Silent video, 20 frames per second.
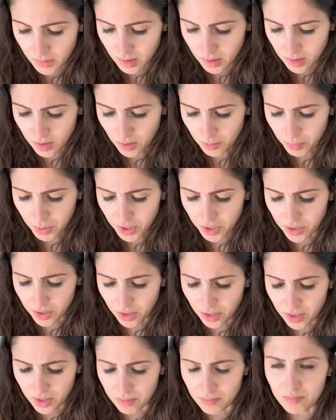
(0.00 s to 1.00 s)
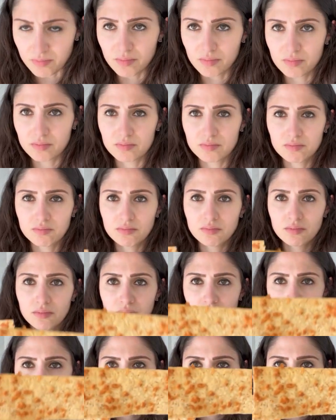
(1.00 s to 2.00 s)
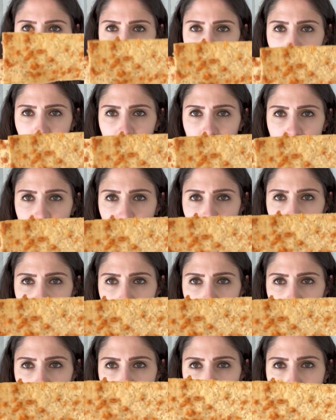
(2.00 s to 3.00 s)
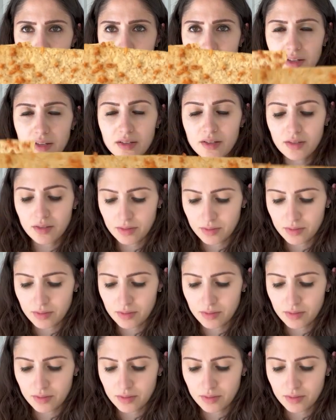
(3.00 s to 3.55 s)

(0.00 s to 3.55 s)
So it's pretty good. This is what they look like.